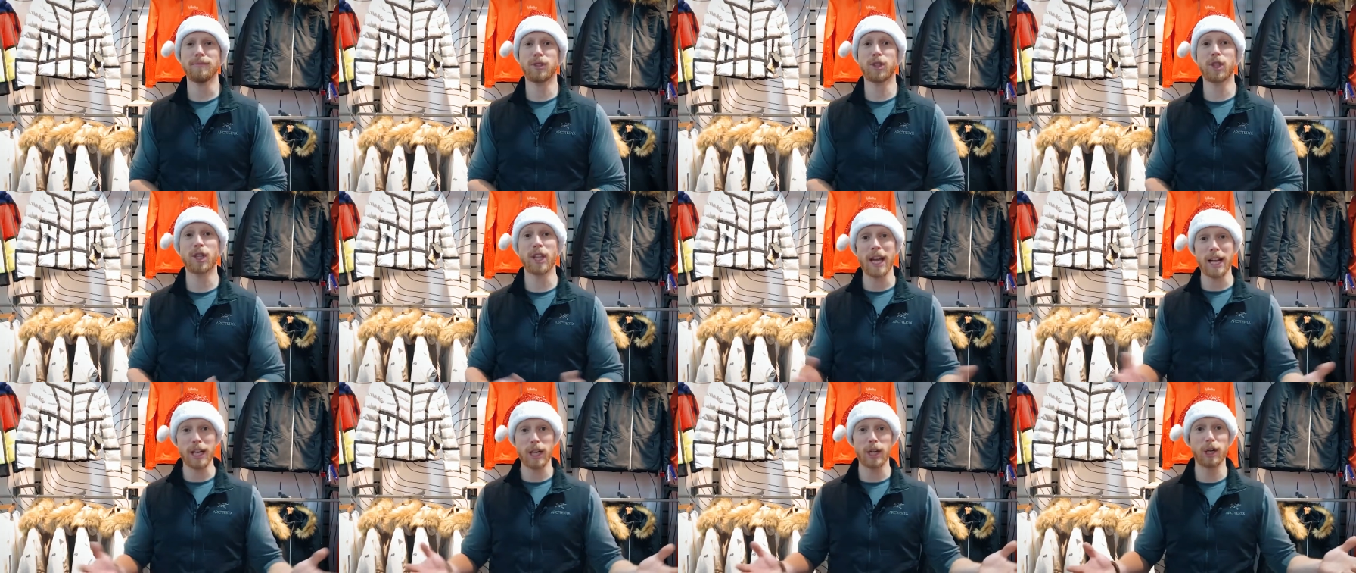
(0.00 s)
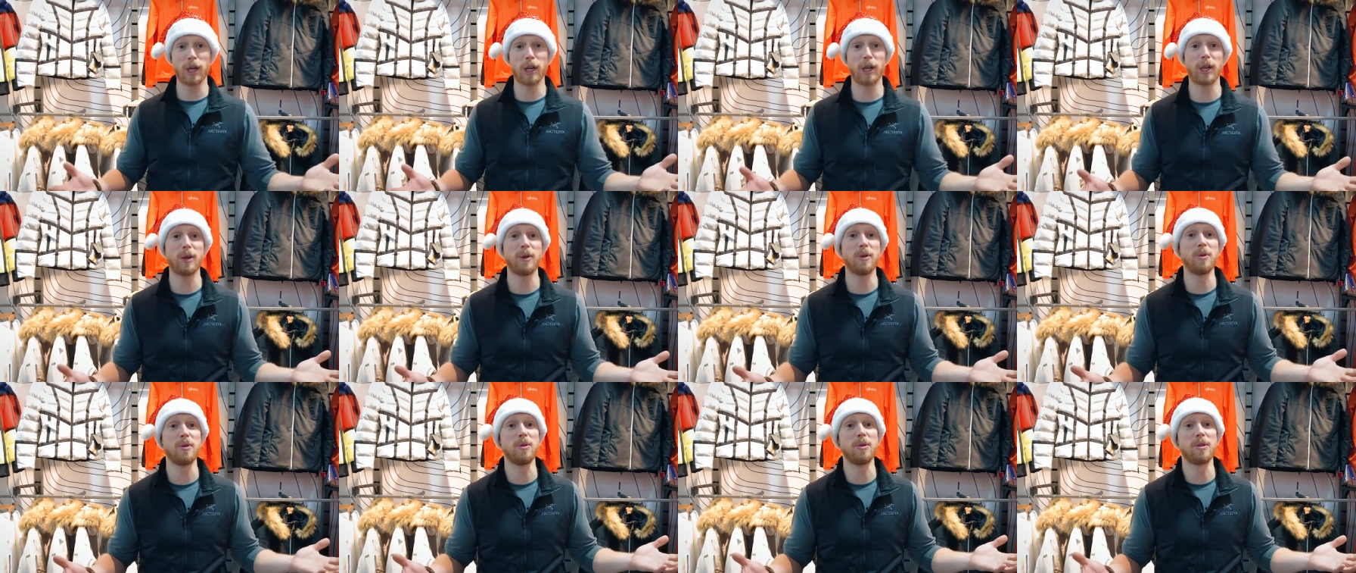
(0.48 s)
So that
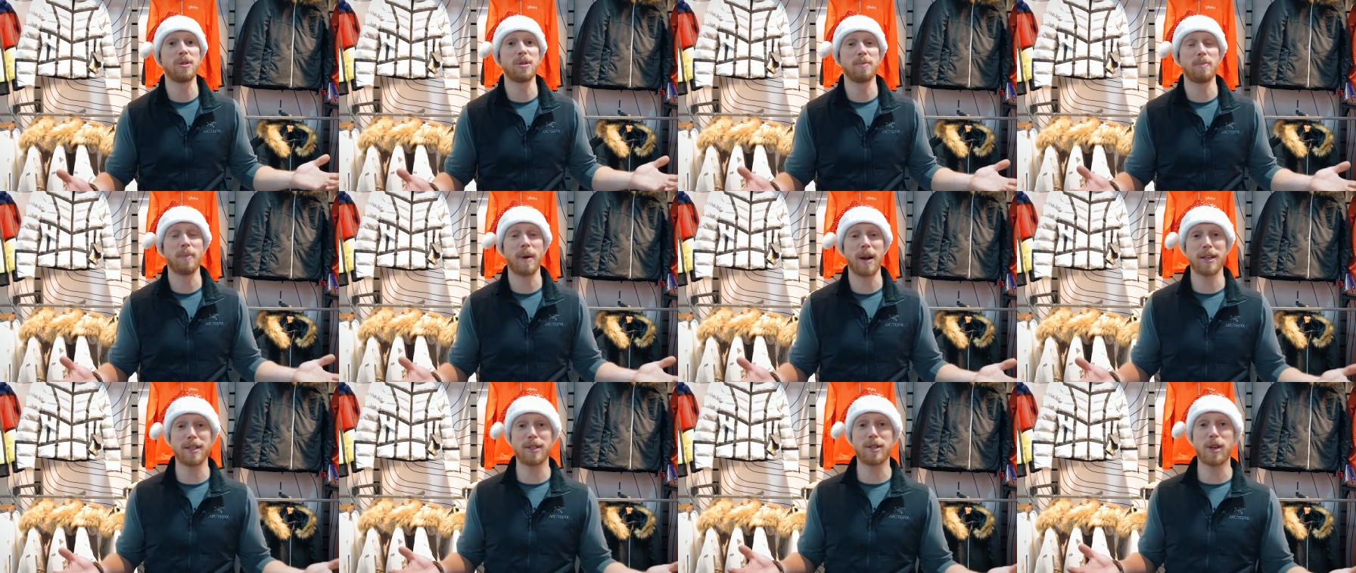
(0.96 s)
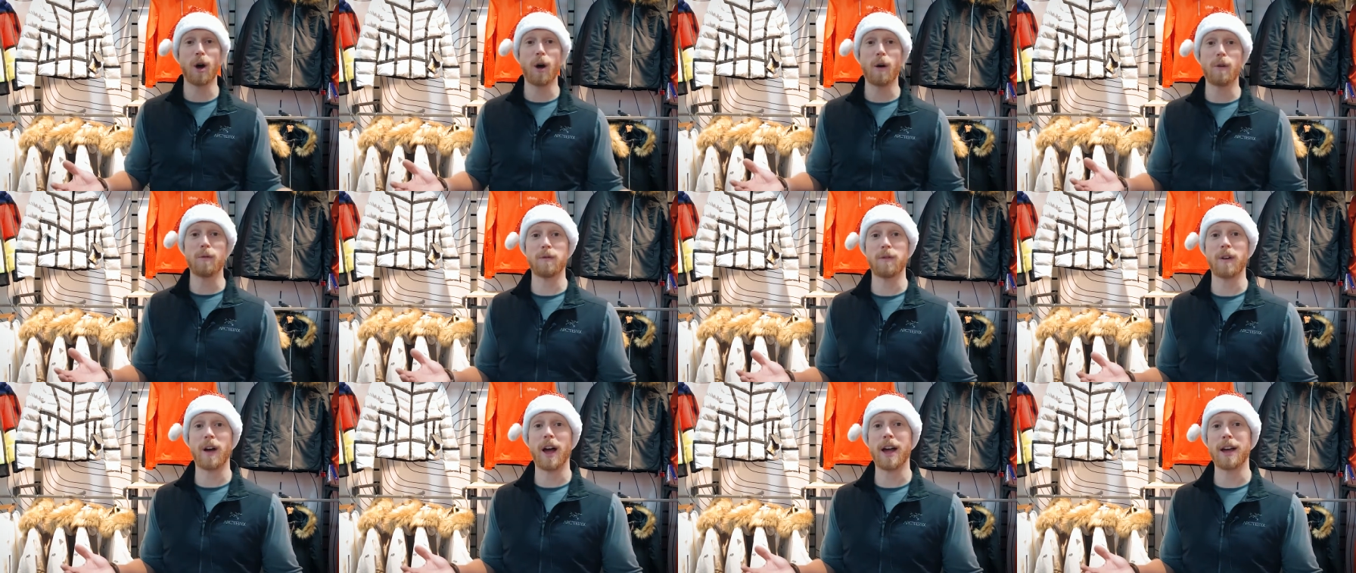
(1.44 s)
concludes my top
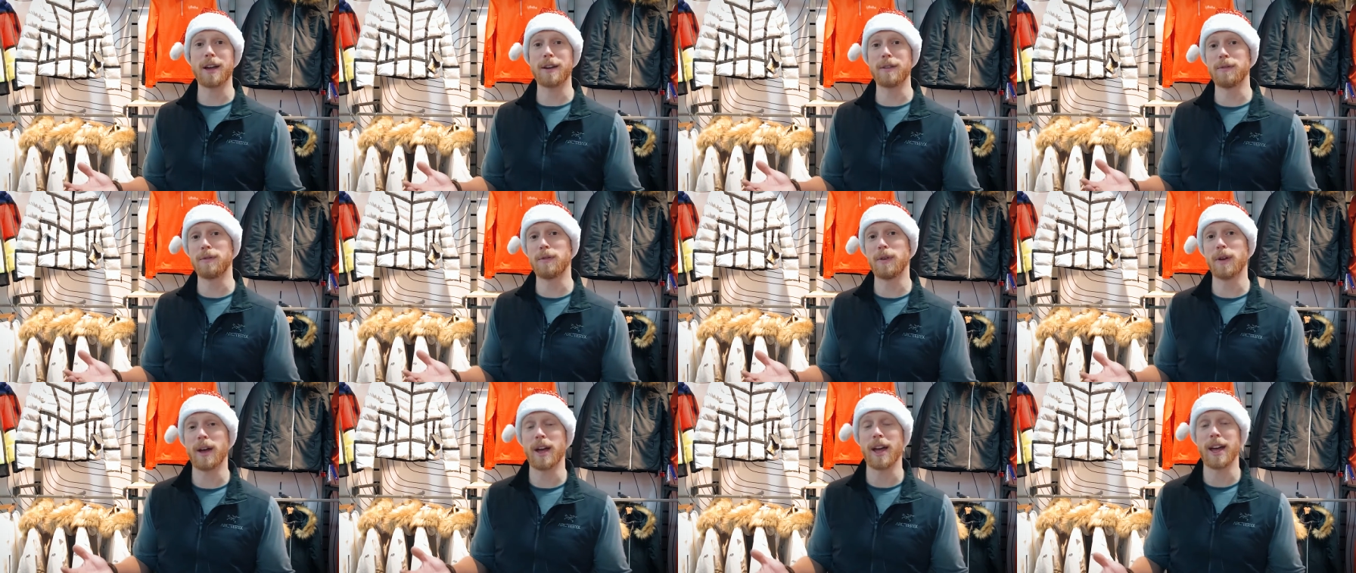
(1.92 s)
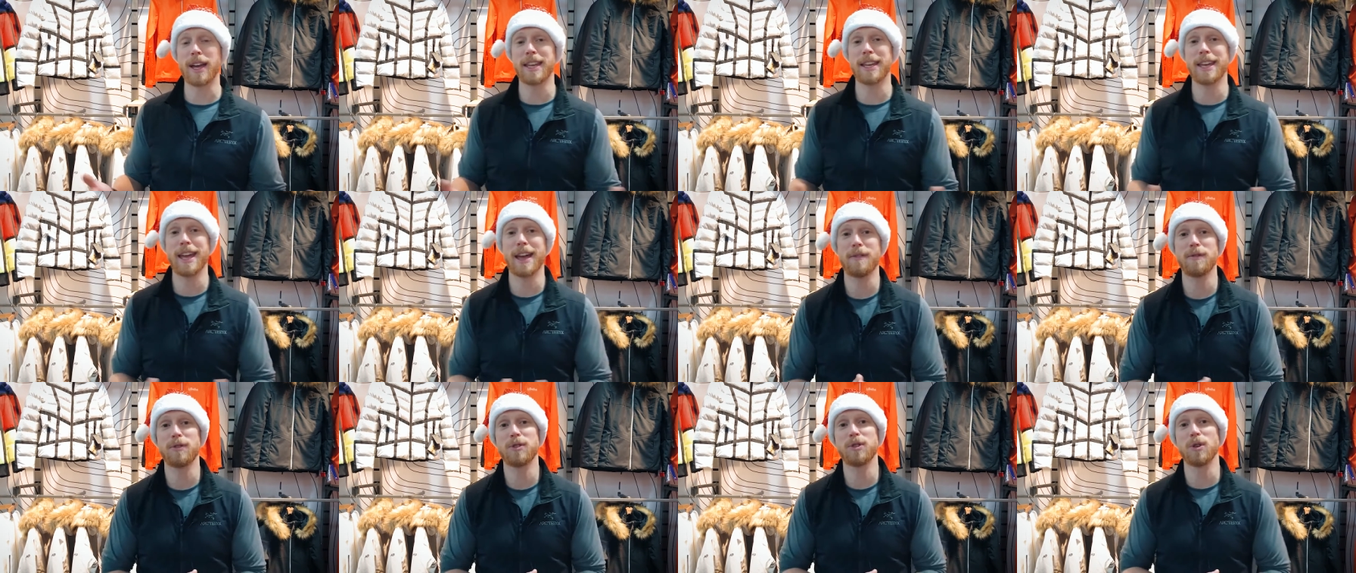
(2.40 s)
five uh,
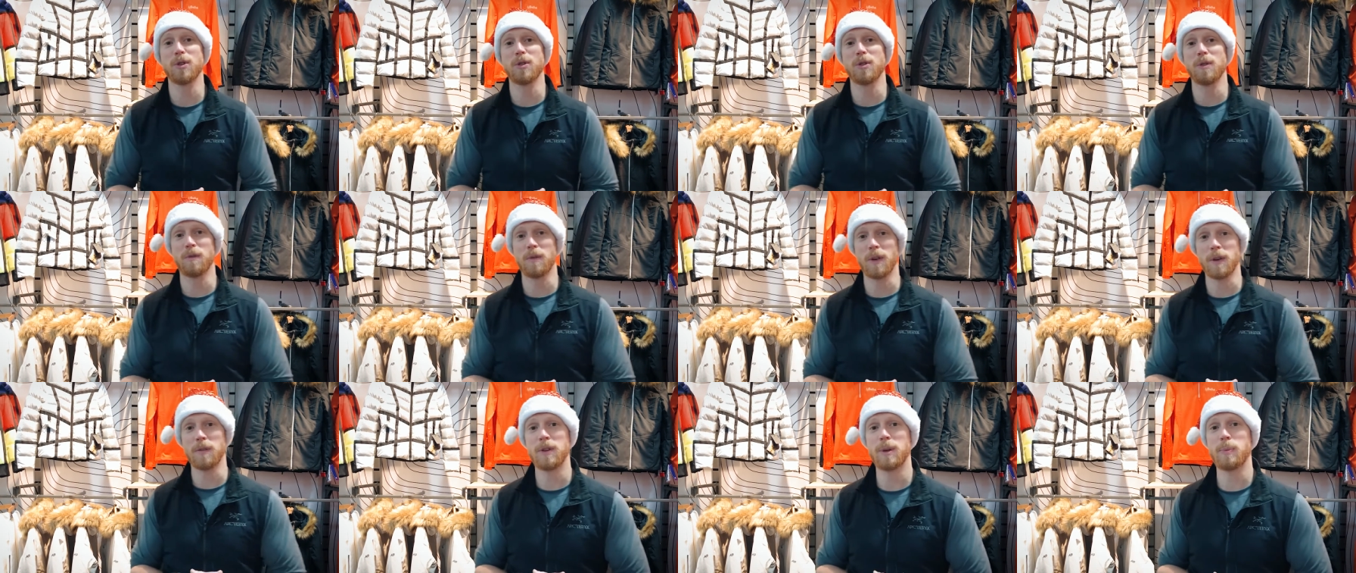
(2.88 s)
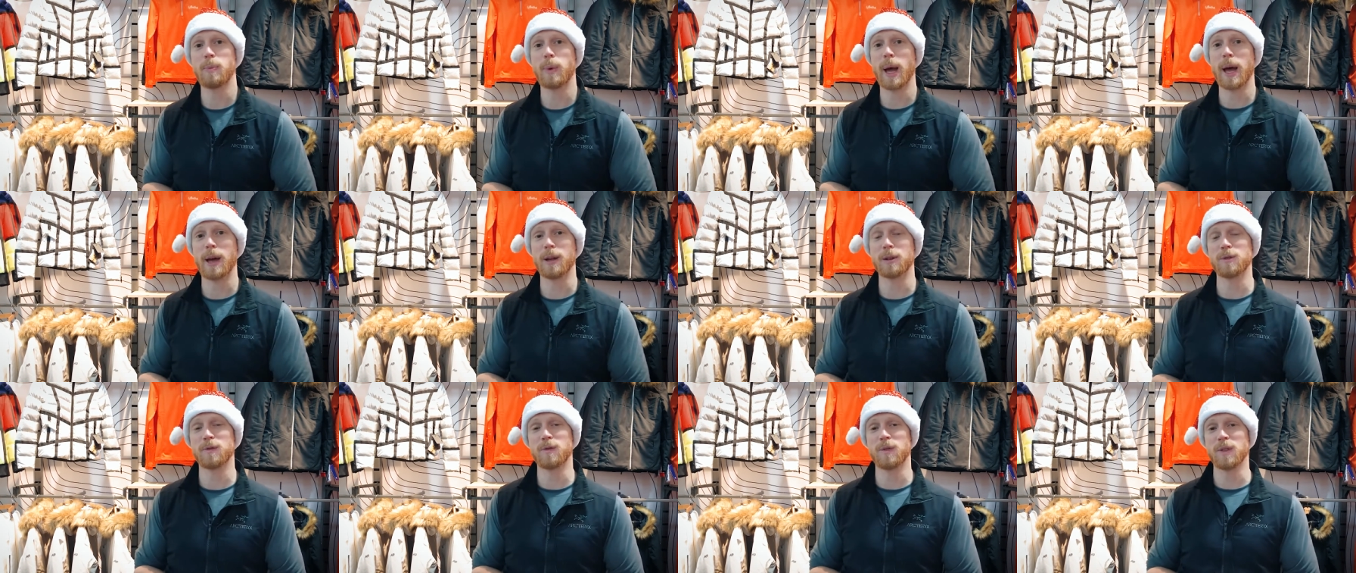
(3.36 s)
gifts under
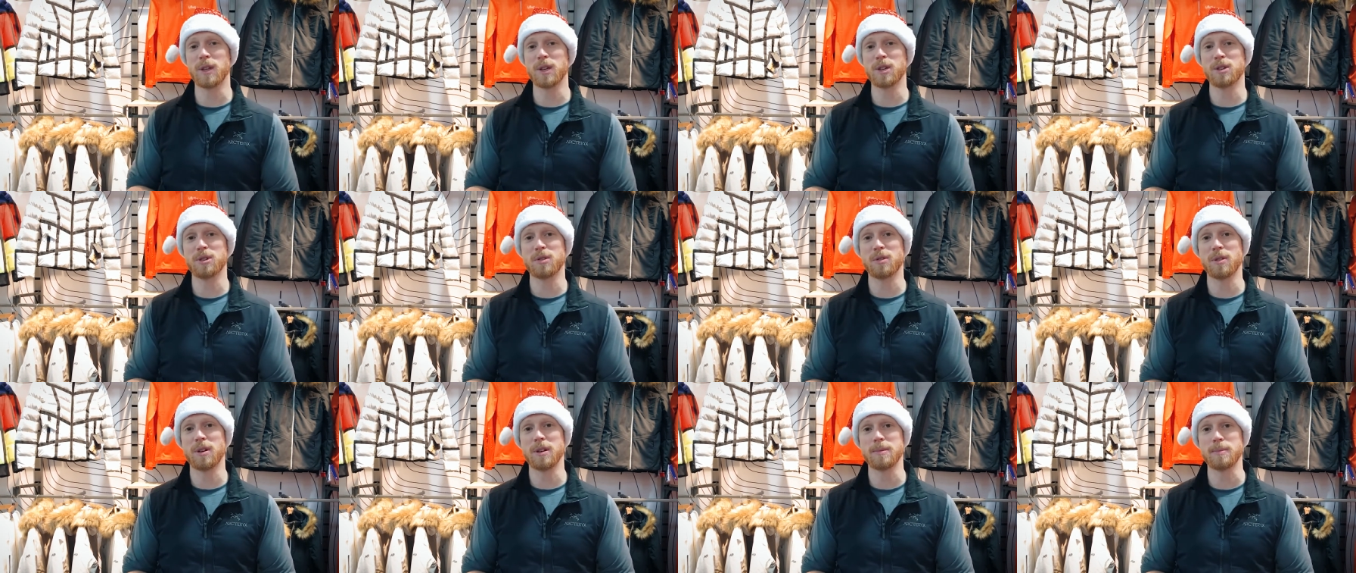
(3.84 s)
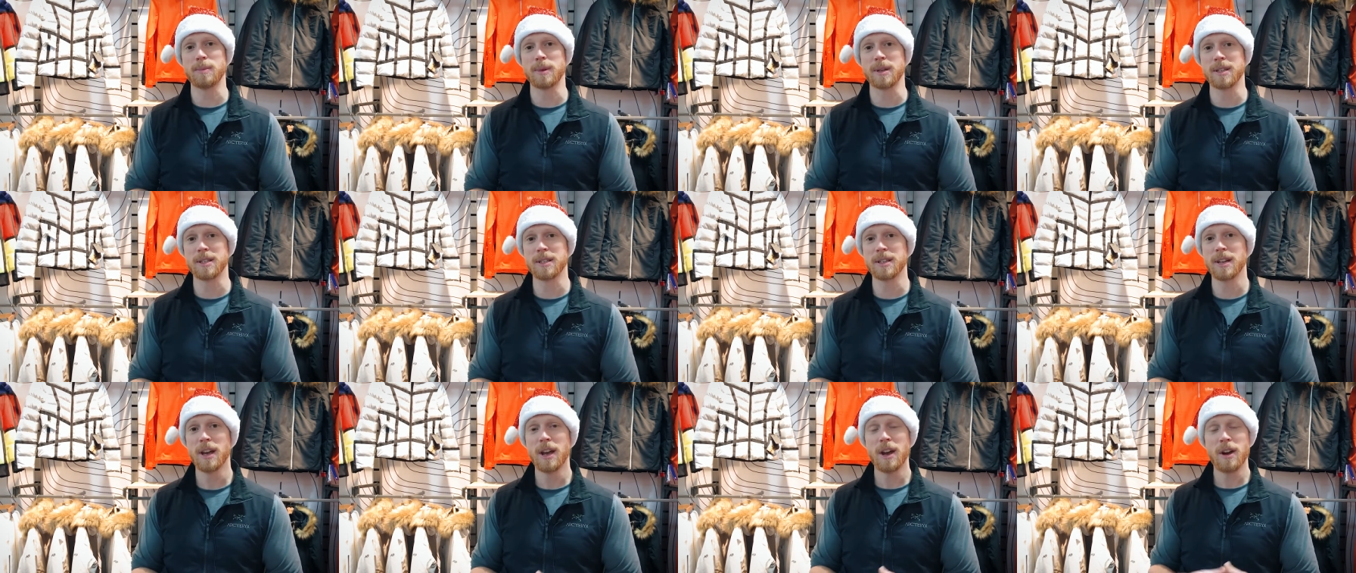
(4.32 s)
£50 for this
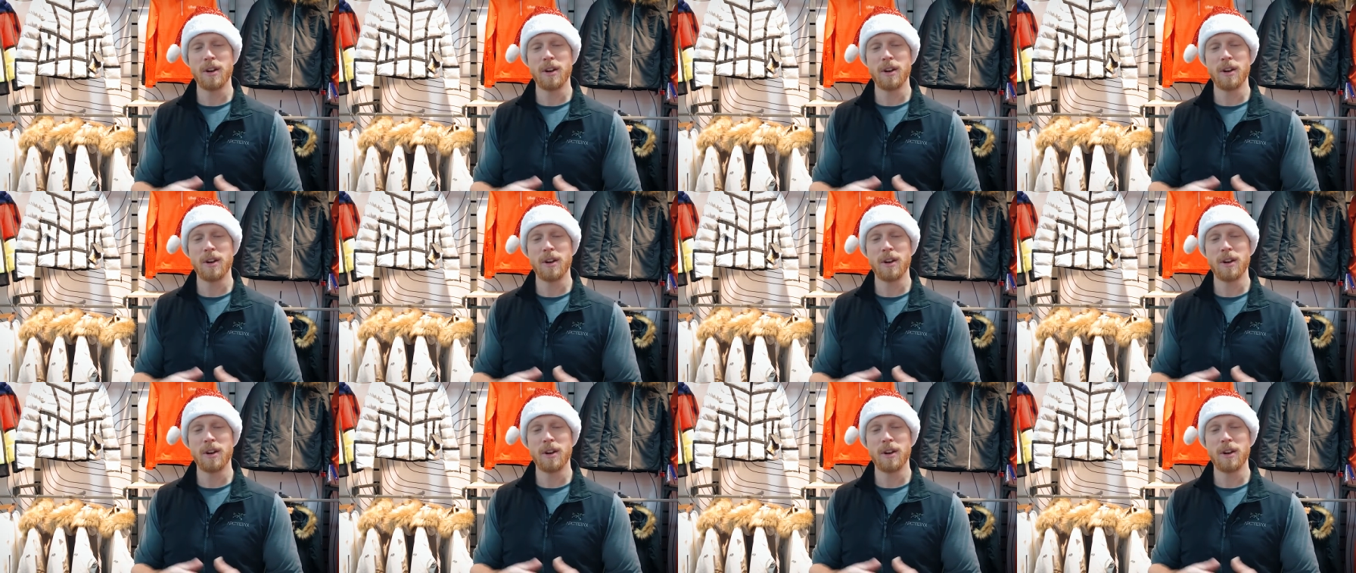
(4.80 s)
Christmas.